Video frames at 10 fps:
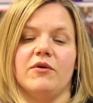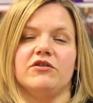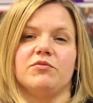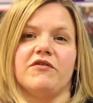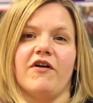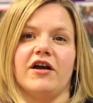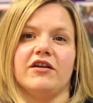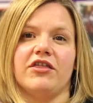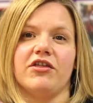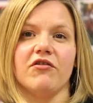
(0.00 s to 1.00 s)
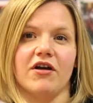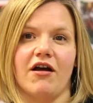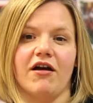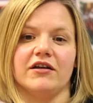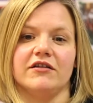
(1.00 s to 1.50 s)
which provide thorough
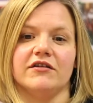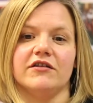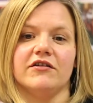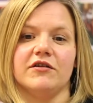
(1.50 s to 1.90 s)
guidance and